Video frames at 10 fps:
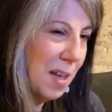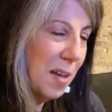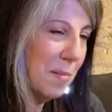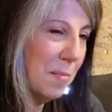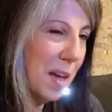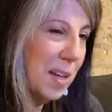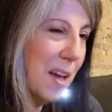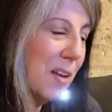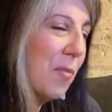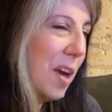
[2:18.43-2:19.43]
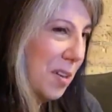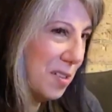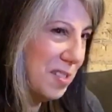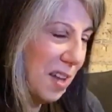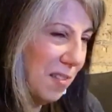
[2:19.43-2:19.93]
my young writer
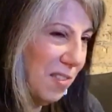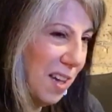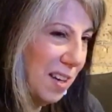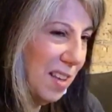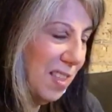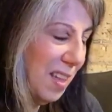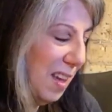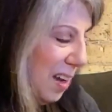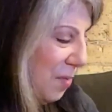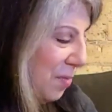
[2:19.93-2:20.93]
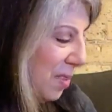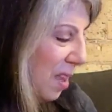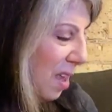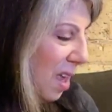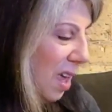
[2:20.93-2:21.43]
self anything,
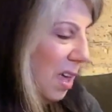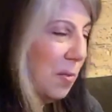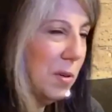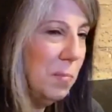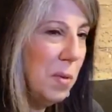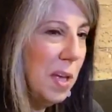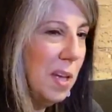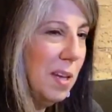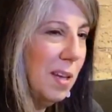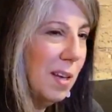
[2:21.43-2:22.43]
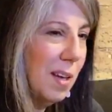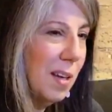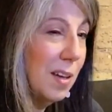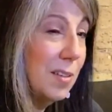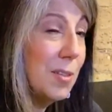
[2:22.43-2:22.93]
it would be
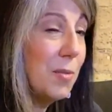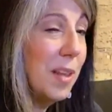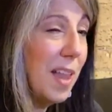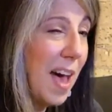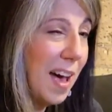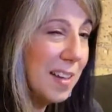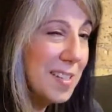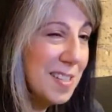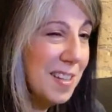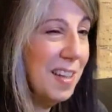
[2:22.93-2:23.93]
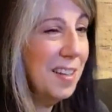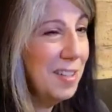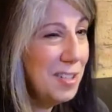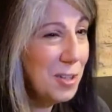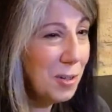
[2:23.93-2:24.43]
to relax and
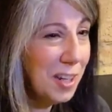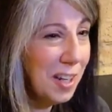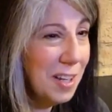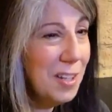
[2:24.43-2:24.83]
enjoy it.